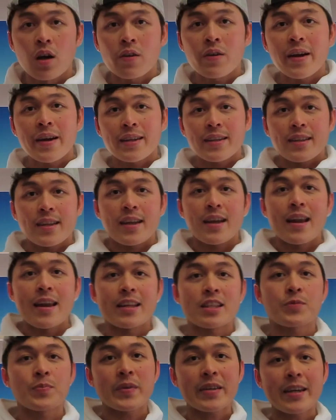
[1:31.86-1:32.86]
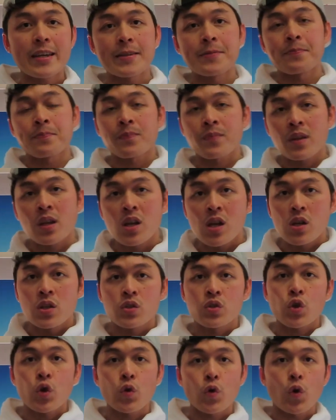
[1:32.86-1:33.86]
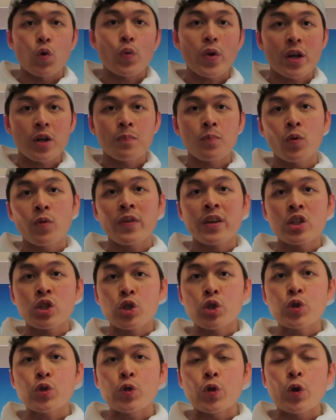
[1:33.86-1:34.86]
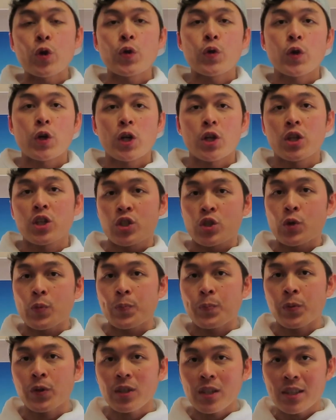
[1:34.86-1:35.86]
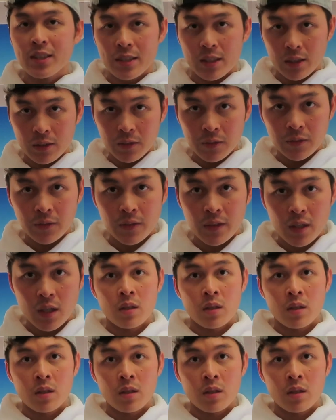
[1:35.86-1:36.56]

Alright, let's begin. So we are moving to superlative.